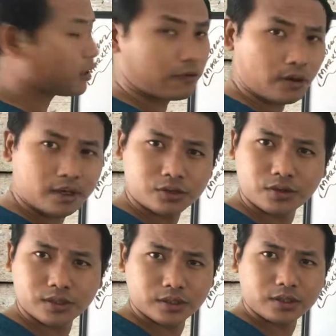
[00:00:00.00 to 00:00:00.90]
If you are
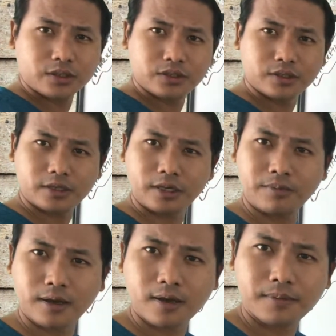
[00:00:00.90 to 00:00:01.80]
interested, just hit
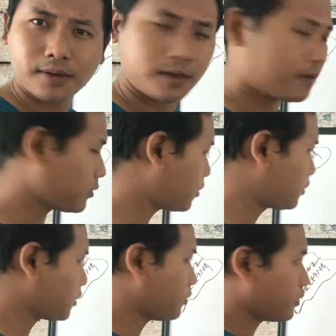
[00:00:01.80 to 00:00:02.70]
me up. I'm gonna
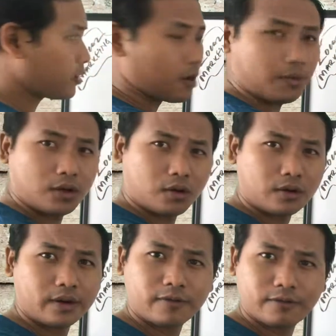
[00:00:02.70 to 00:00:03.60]
send you the copy,
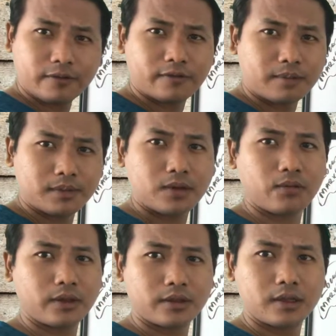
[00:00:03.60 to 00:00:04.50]
or if I'm done
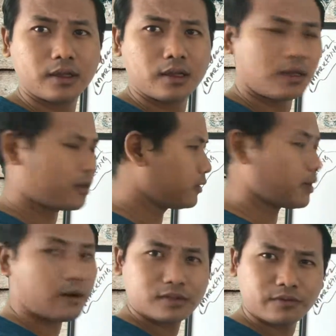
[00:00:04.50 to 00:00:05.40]
with,
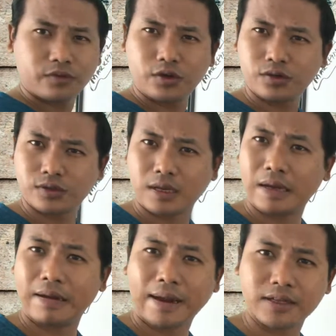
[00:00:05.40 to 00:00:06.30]
there are some videos that
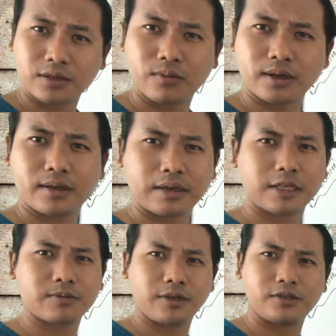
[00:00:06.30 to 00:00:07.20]
I actually want to
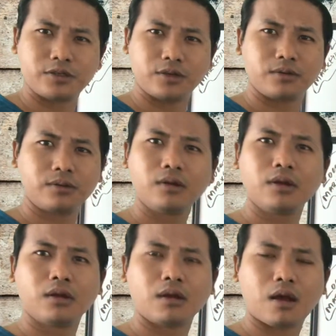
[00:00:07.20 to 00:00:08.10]
explain to you
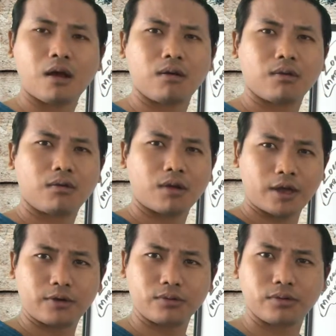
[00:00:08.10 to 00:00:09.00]
how
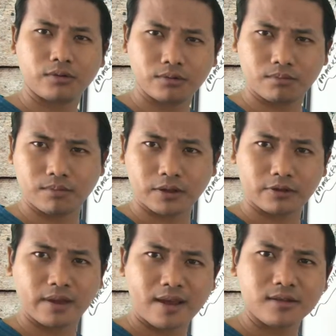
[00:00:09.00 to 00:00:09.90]
I do my
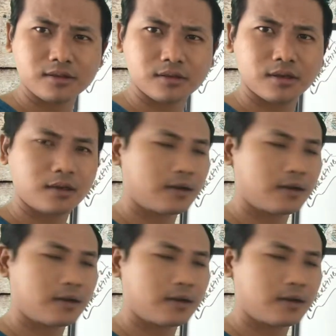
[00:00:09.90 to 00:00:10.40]
things.